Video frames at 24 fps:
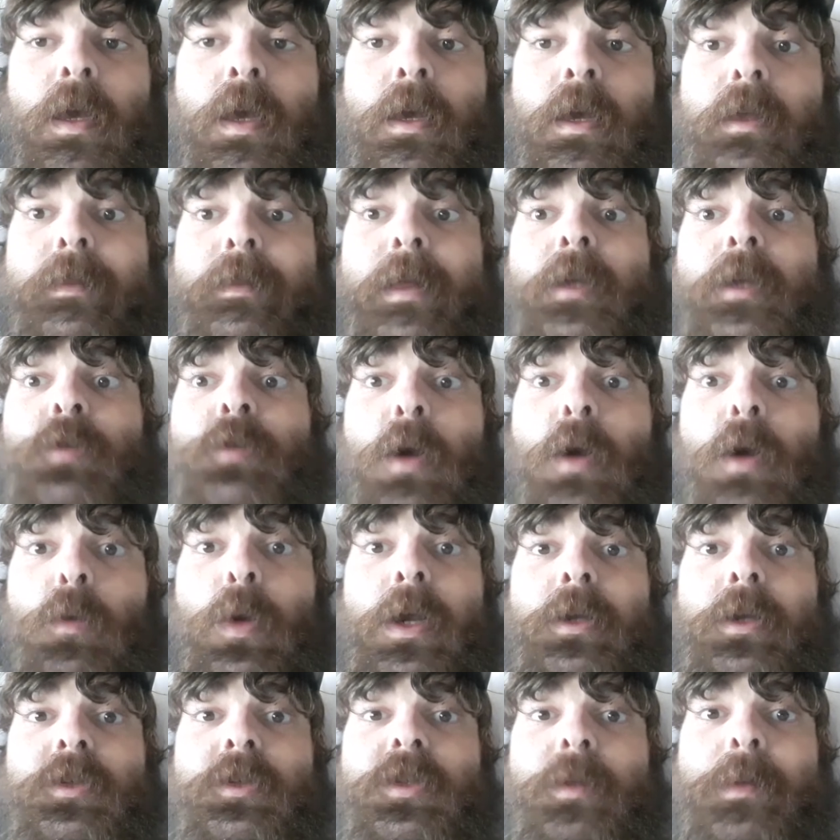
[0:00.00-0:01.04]
That's right.
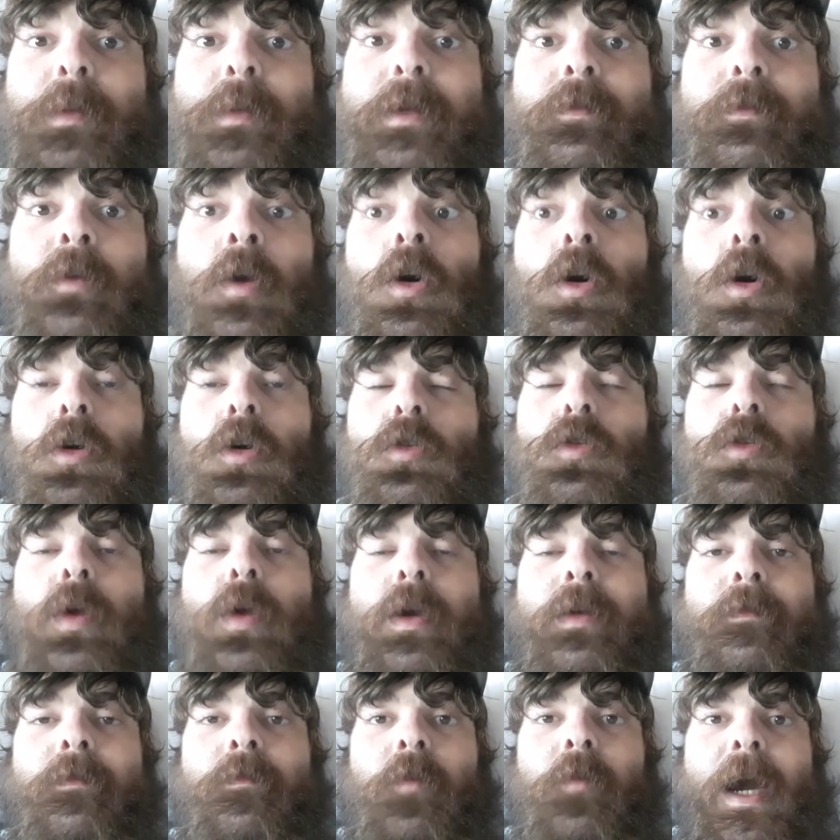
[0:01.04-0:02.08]
Where's the beef? Ooh,
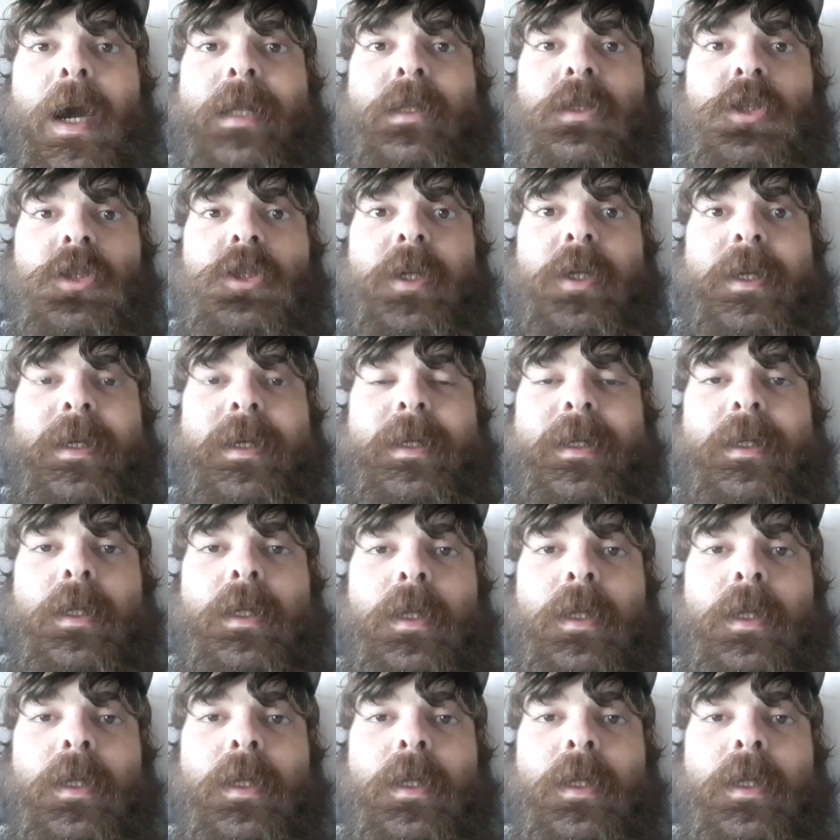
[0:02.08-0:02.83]
and fried chicken.